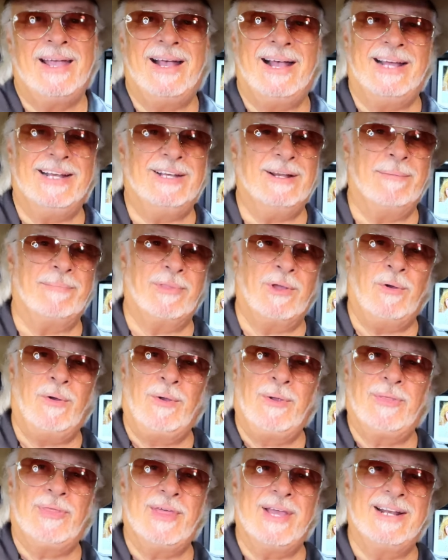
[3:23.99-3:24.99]
I dumped the
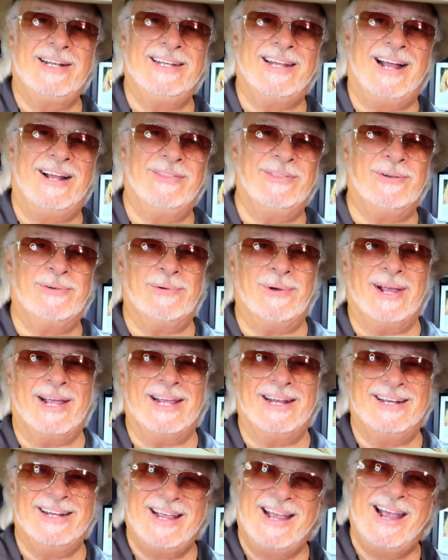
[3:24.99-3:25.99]
whole thing down the
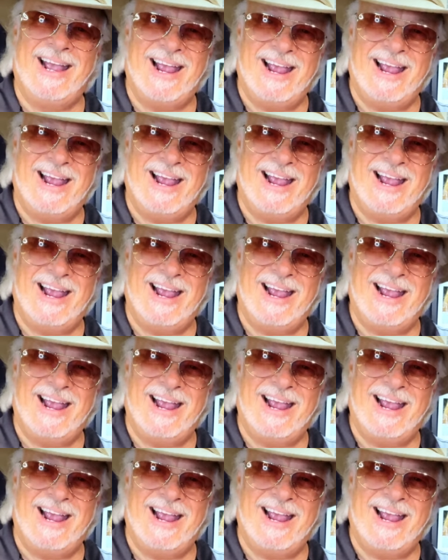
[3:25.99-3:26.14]
drain,